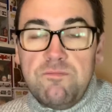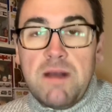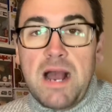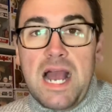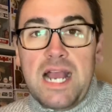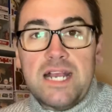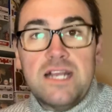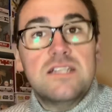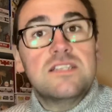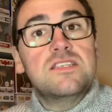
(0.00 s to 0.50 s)

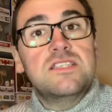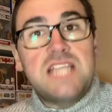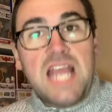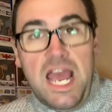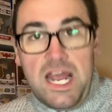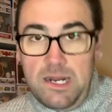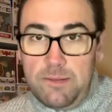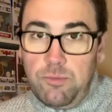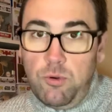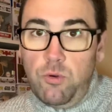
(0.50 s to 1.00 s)
Markets
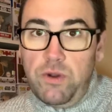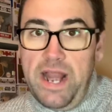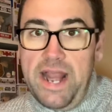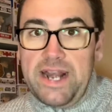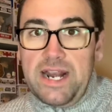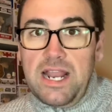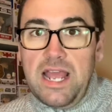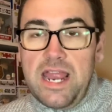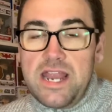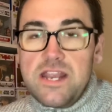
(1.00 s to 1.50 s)
down at Port
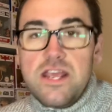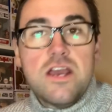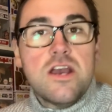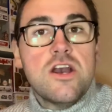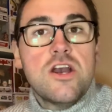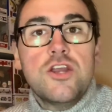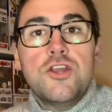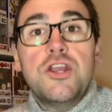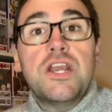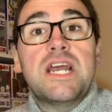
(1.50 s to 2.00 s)
Adelaide.
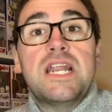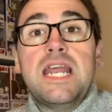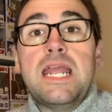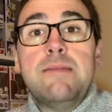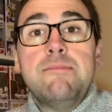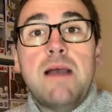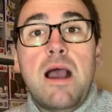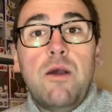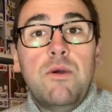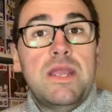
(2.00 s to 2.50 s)
You can
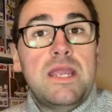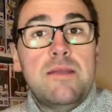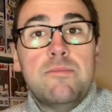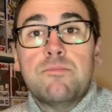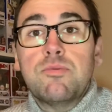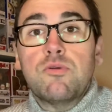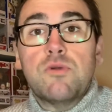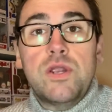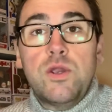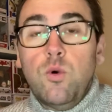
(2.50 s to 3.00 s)
email him,
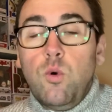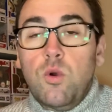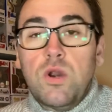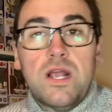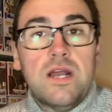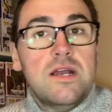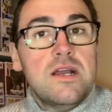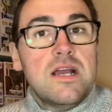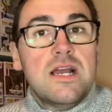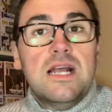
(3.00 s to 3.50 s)

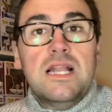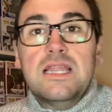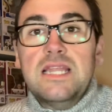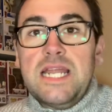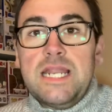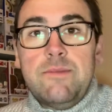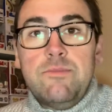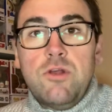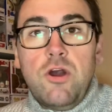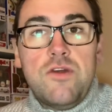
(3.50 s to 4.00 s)
pre-order,
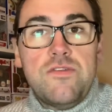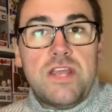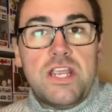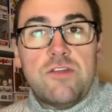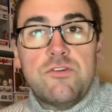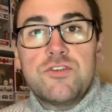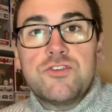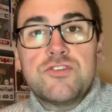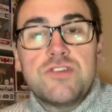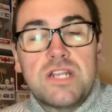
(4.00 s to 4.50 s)
let him know that
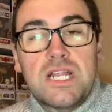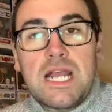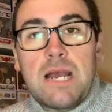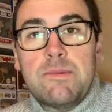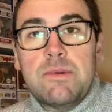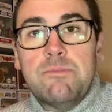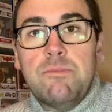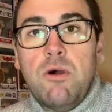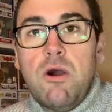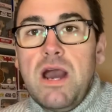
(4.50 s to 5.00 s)
you're interested in
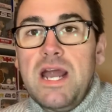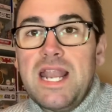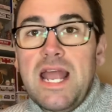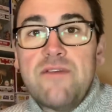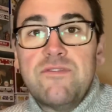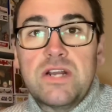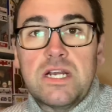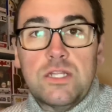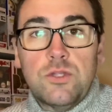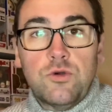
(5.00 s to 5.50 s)
coming by and
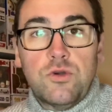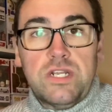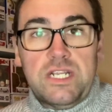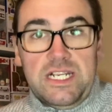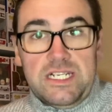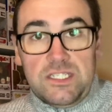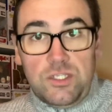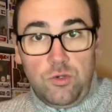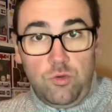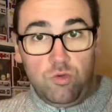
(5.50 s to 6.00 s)
having a look at
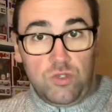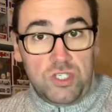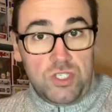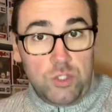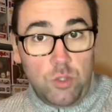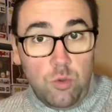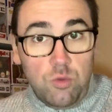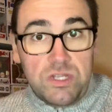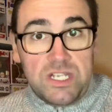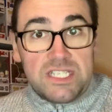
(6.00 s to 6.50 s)
his little
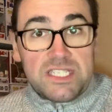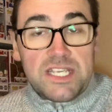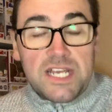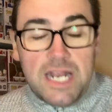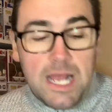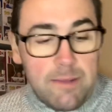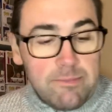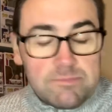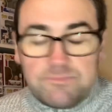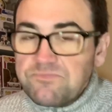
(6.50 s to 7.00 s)
stall that's set
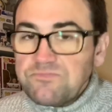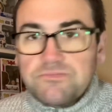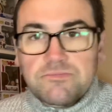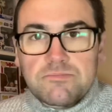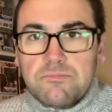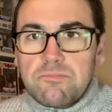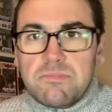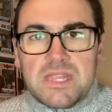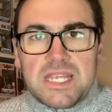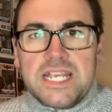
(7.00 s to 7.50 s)
up.
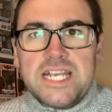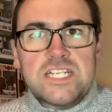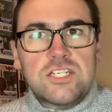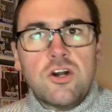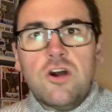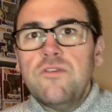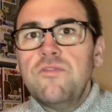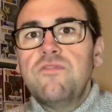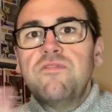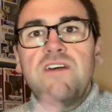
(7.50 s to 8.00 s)
He's
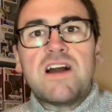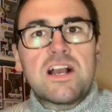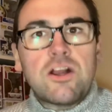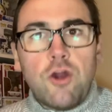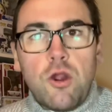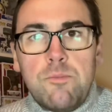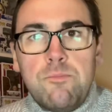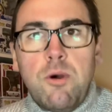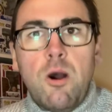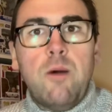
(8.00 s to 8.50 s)
got
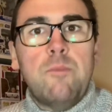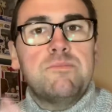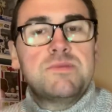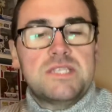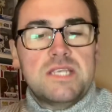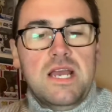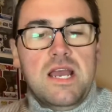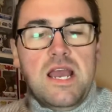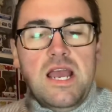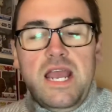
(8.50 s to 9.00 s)
Funko
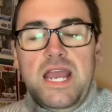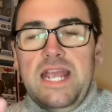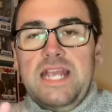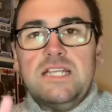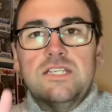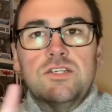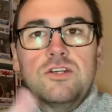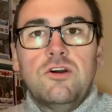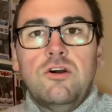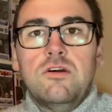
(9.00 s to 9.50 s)
Pops.
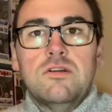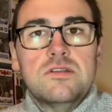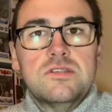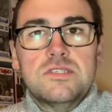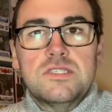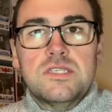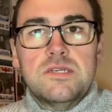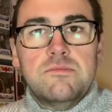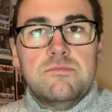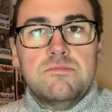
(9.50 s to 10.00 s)
He's got
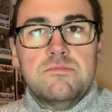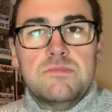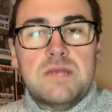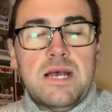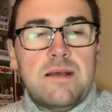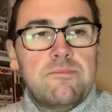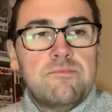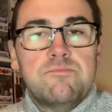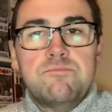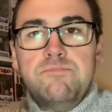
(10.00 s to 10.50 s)
some
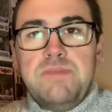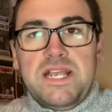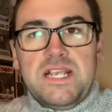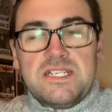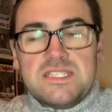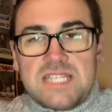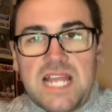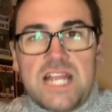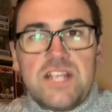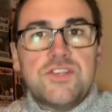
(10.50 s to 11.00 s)
um, big
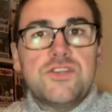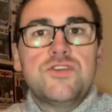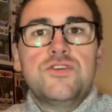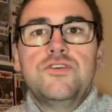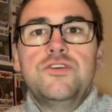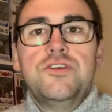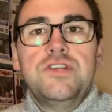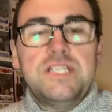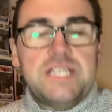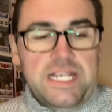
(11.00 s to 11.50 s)

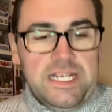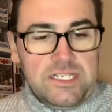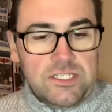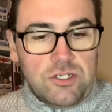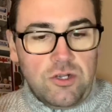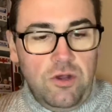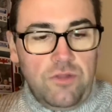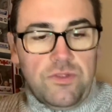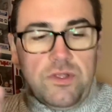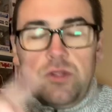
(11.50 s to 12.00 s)
statues. He's
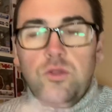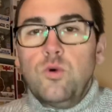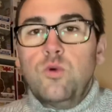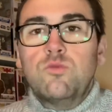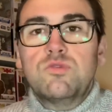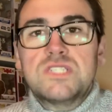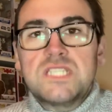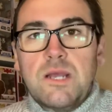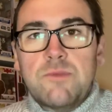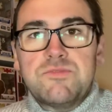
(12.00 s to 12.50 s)
got the
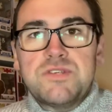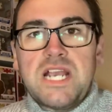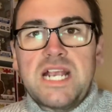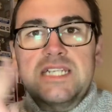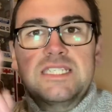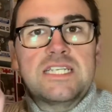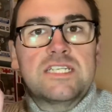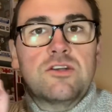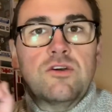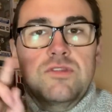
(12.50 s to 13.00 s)
little
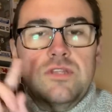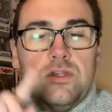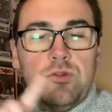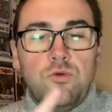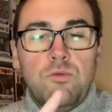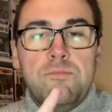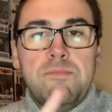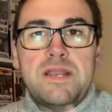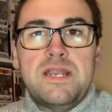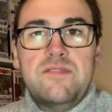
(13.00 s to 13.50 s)
subjects. He's got the
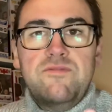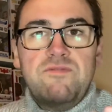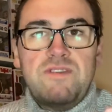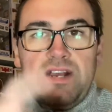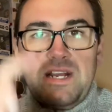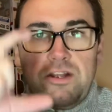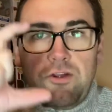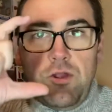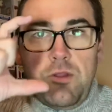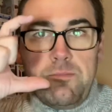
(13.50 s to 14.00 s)
little mint
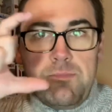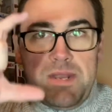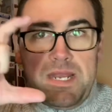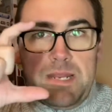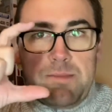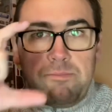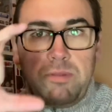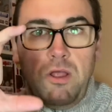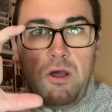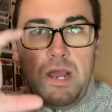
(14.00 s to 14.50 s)
Funko mini
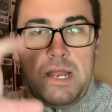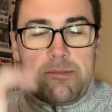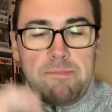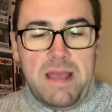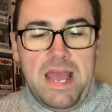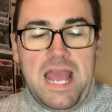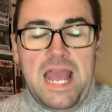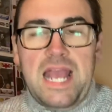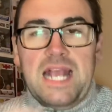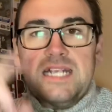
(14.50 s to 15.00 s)
blind
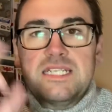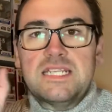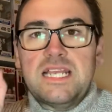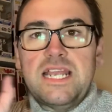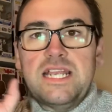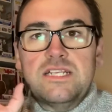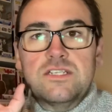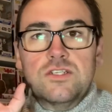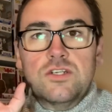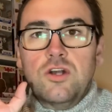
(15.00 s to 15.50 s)
bags.
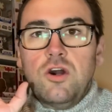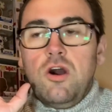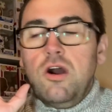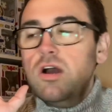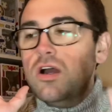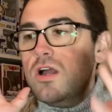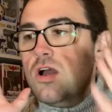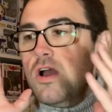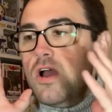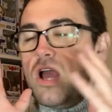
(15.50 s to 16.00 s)
He's
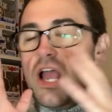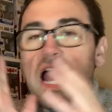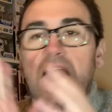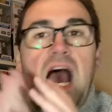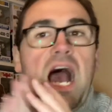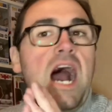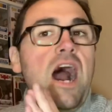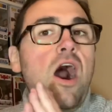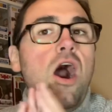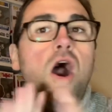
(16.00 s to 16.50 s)
got
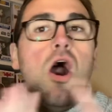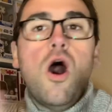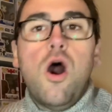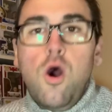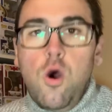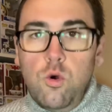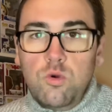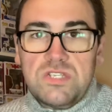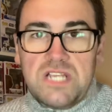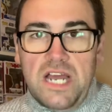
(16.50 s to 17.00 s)
a
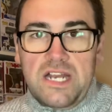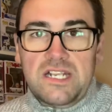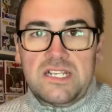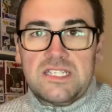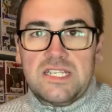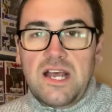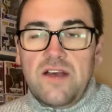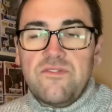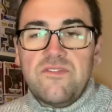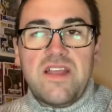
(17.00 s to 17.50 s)
whole ton of
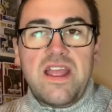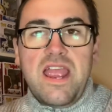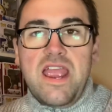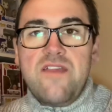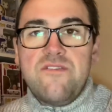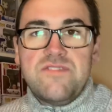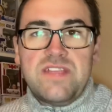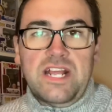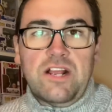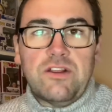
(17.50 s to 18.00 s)
stuff,
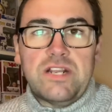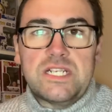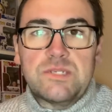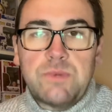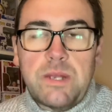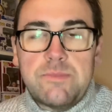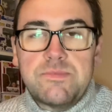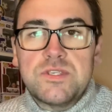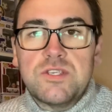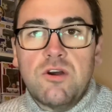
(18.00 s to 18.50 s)
everything on his
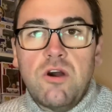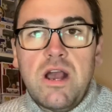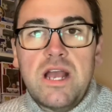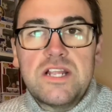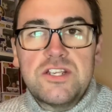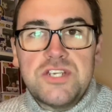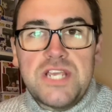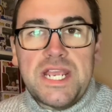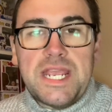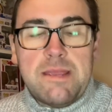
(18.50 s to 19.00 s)

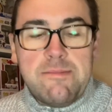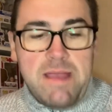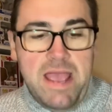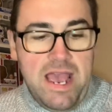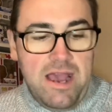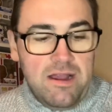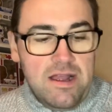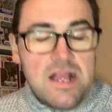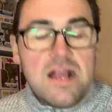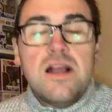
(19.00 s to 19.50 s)
website. Check him
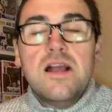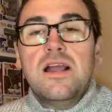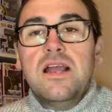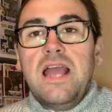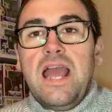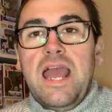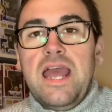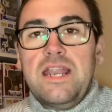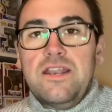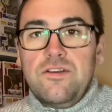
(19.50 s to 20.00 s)
out.
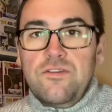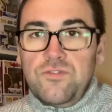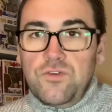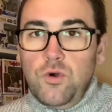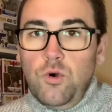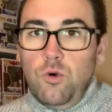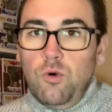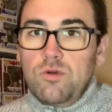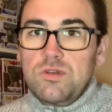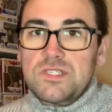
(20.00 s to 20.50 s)
And of
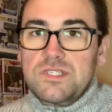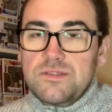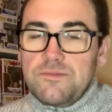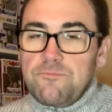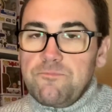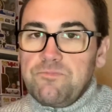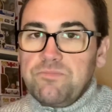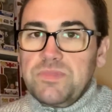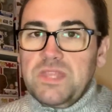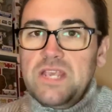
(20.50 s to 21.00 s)
course,
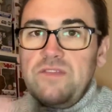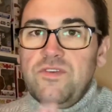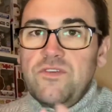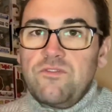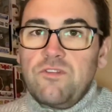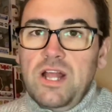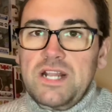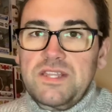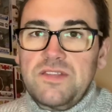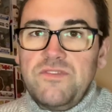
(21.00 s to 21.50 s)
if you've
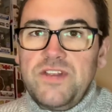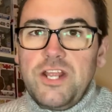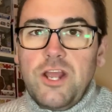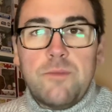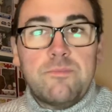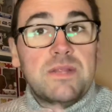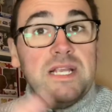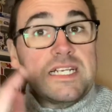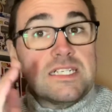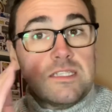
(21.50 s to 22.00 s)
liked the video,
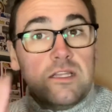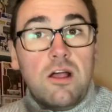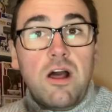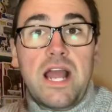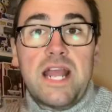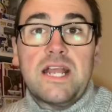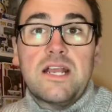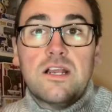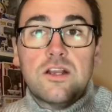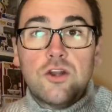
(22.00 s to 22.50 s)
please
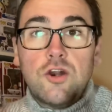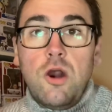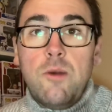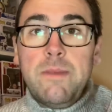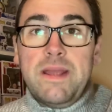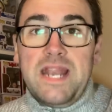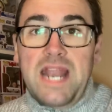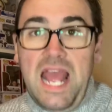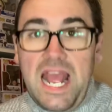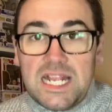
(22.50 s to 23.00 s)
like,
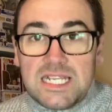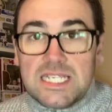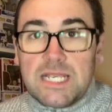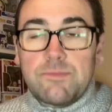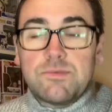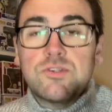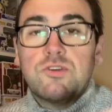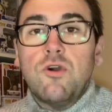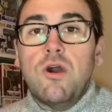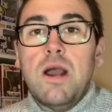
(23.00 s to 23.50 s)
comment, and
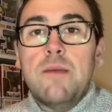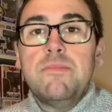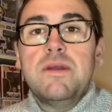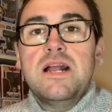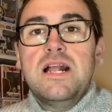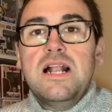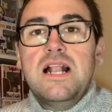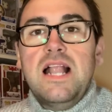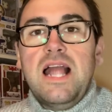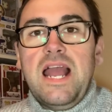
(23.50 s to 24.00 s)
subscribe.
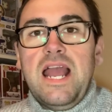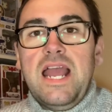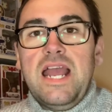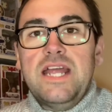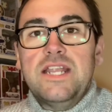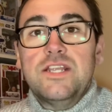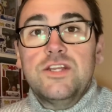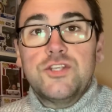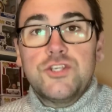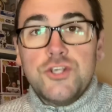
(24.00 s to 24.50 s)

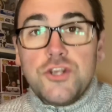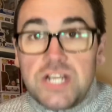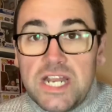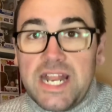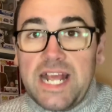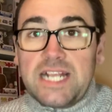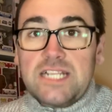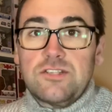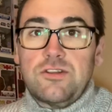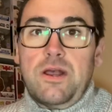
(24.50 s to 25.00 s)
And tune in
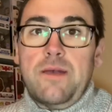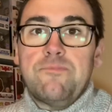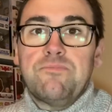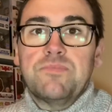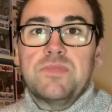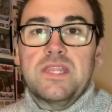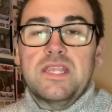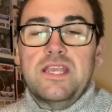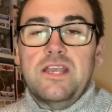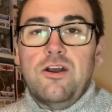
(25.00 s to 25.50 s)
next time
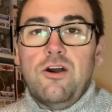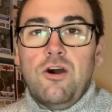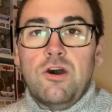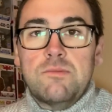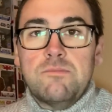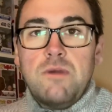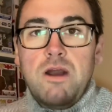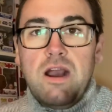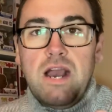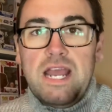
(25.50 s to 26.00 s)

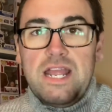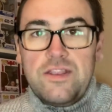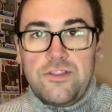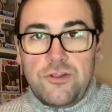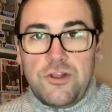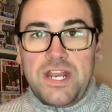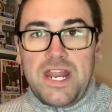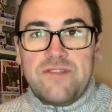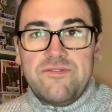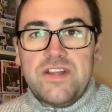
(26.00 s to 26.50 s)
on my
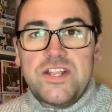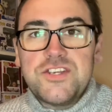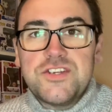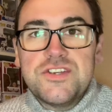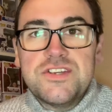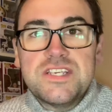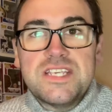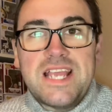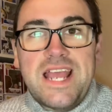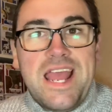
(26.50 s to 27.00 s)
nerdy
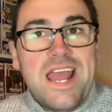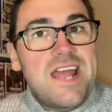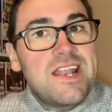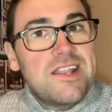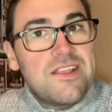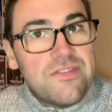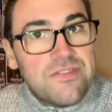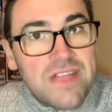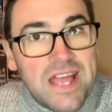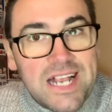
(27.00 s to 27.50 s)
adventures
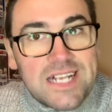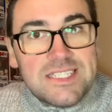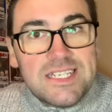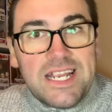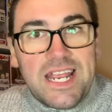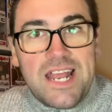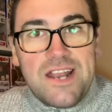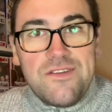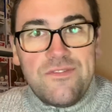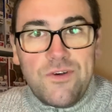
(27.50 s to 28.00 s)
and thanks
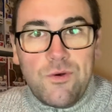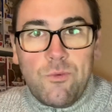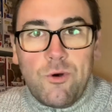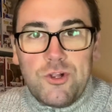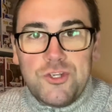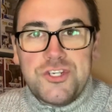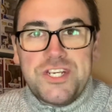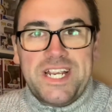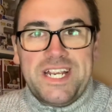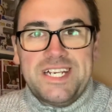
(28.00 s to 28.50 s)
again for
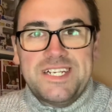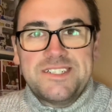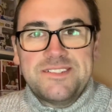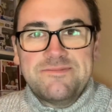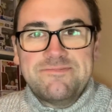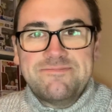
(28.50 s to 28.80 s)
watching.